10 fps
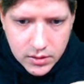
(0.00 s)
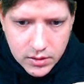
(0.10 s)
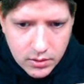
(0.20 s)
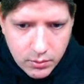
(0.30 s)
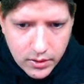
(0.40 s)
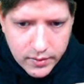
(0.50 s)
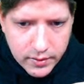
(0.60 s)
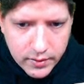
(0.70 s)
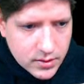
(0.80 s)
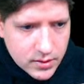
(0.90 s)
with
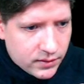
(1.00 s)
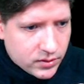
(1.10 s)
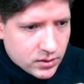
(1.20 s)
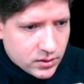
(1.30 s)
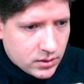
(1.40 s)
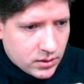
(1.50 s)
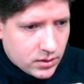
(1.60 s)
7,